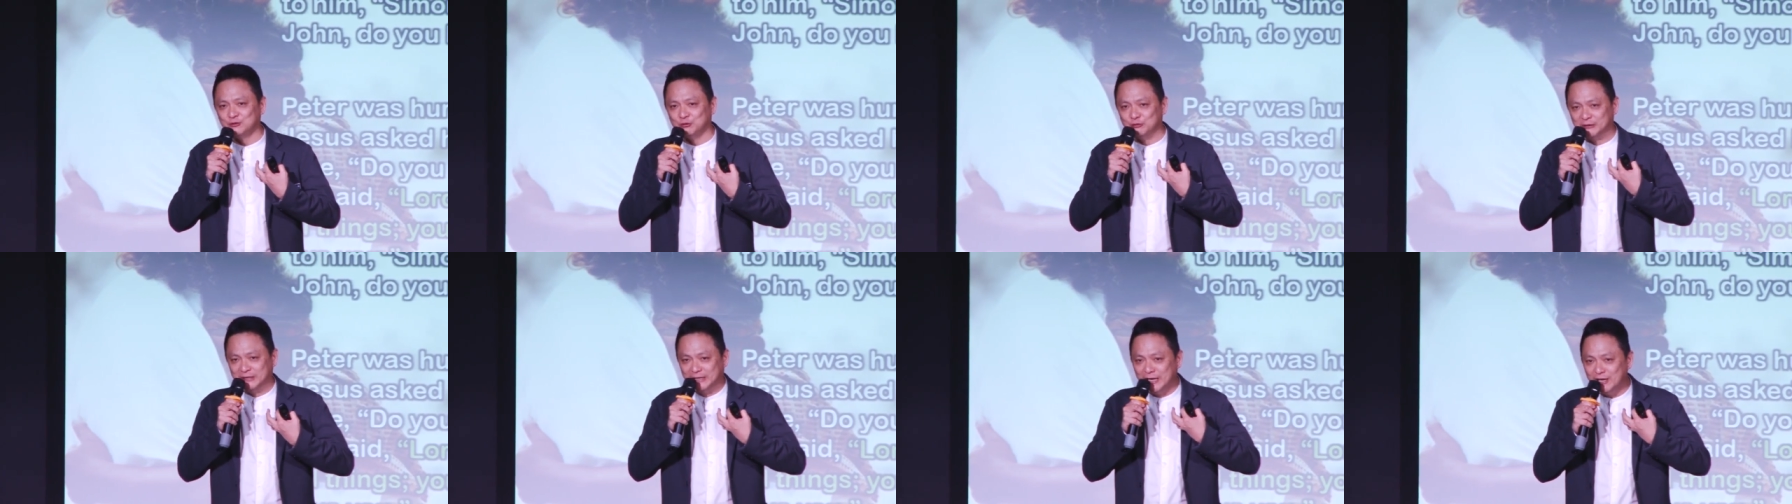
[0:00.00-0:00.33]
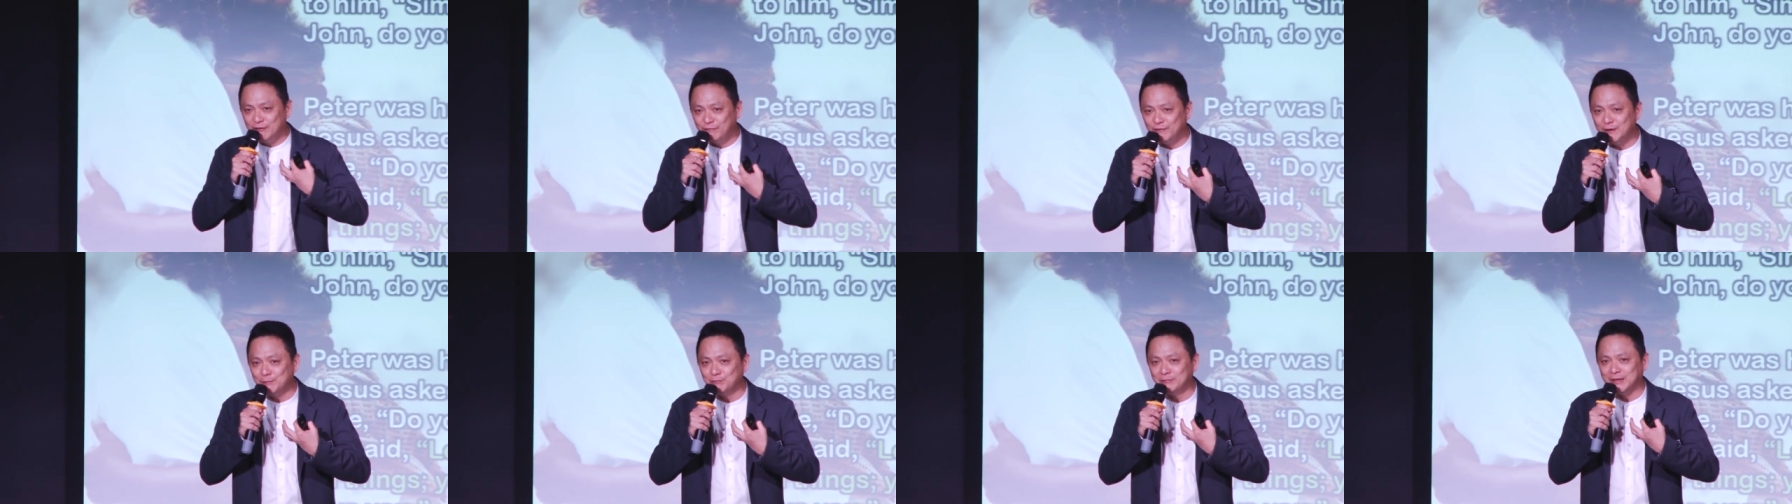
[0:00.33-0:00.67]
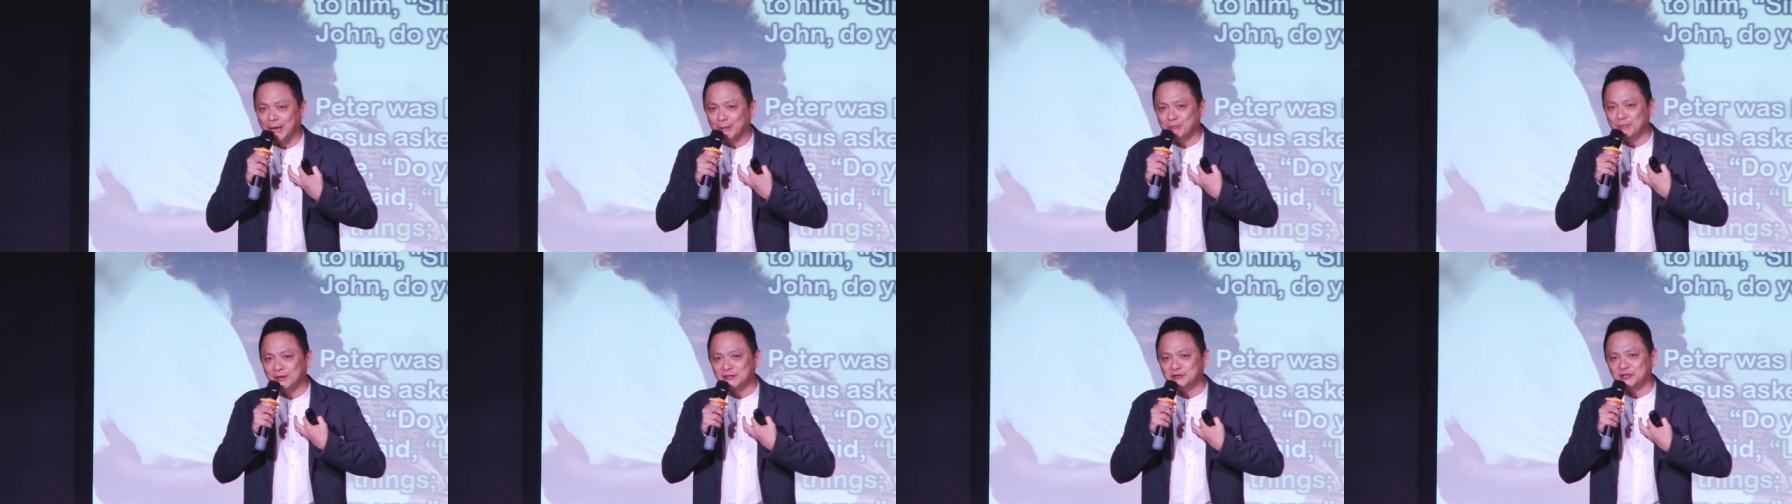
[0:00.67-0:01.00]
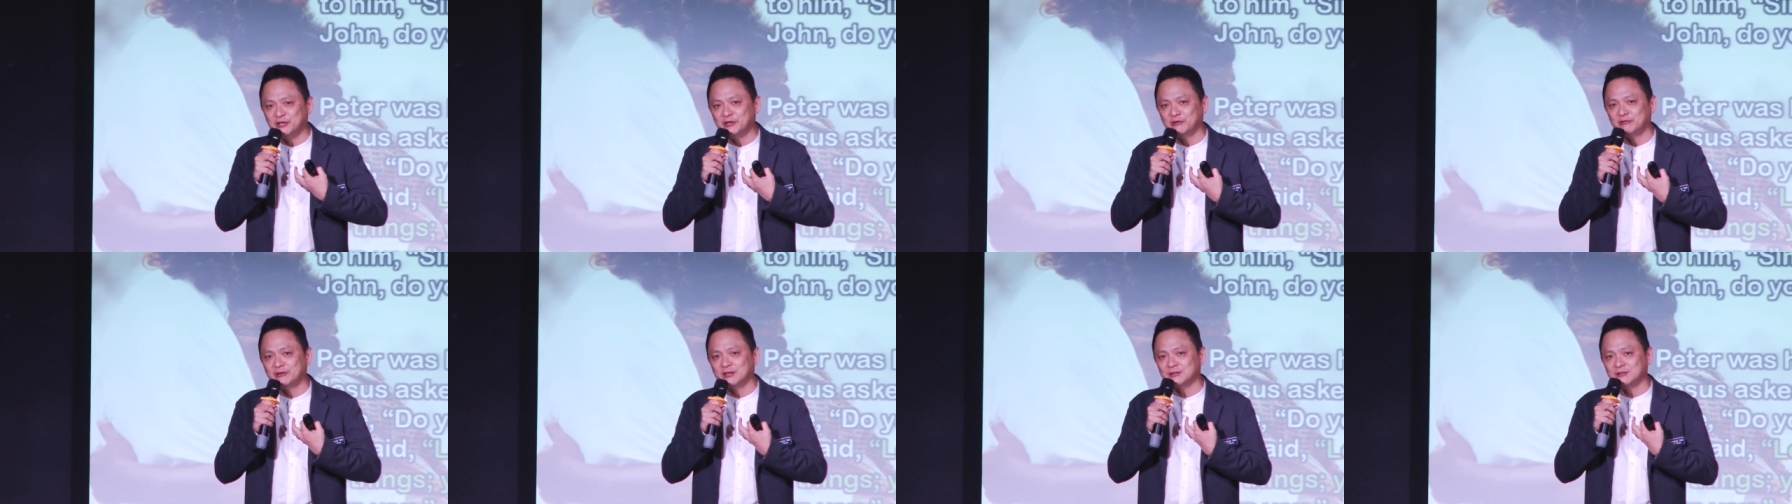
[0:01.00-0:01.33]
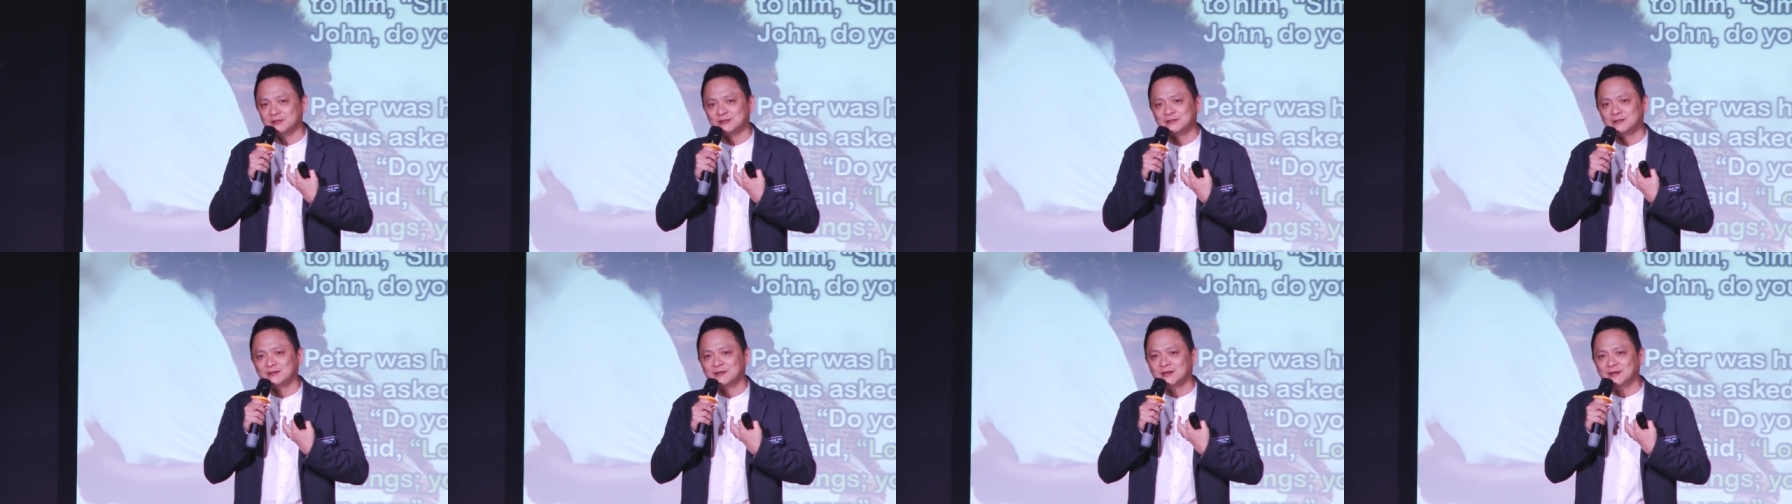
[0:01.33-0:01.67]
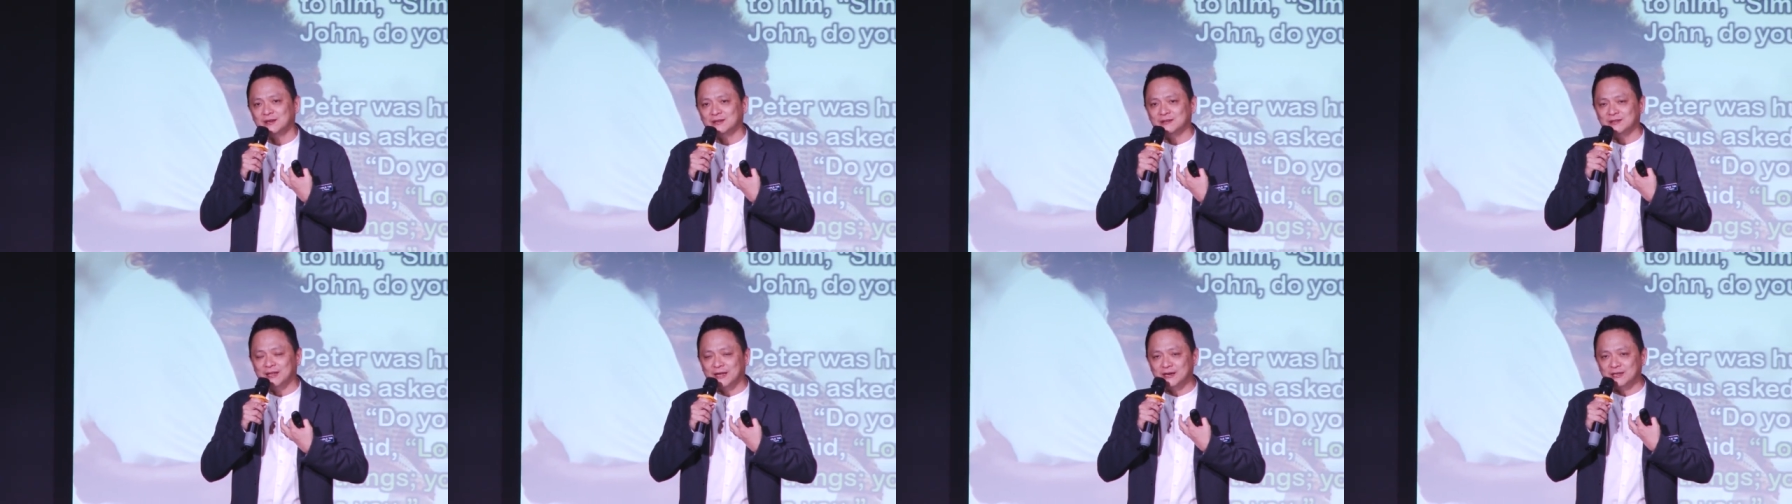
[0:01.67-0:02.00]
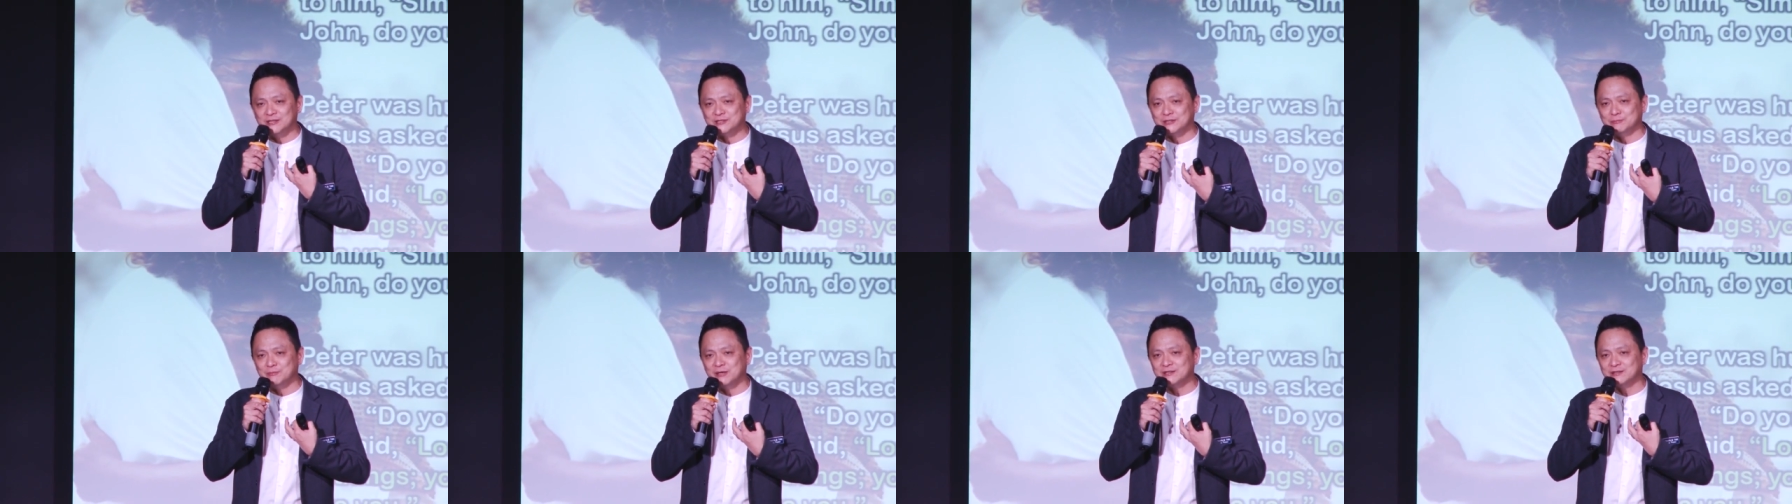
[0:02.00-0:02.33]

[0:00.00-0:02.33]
to give him that material that is